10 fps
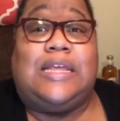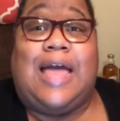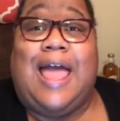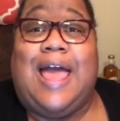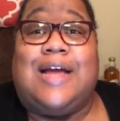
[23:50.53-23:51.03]

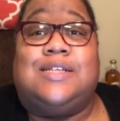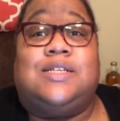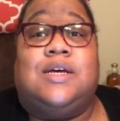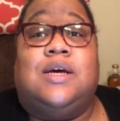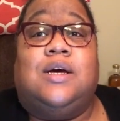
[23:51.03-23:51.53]

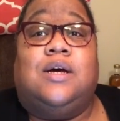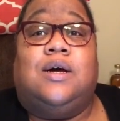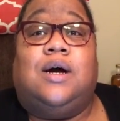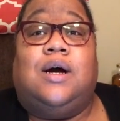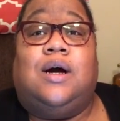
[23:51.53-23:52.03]
at
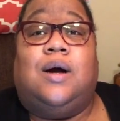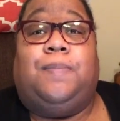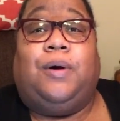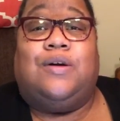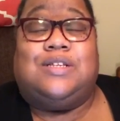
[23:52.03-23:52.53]
uh,
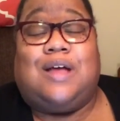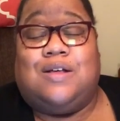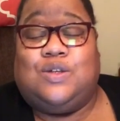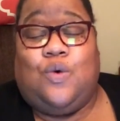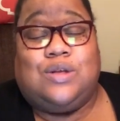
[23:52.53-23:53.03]
Parks'
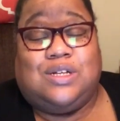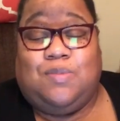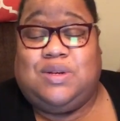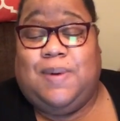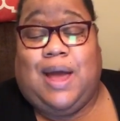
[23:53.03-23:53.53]
house, of course, because
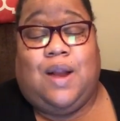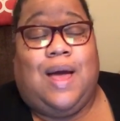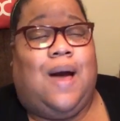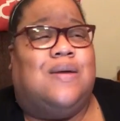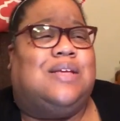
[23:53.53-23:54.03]
Bishop I know how.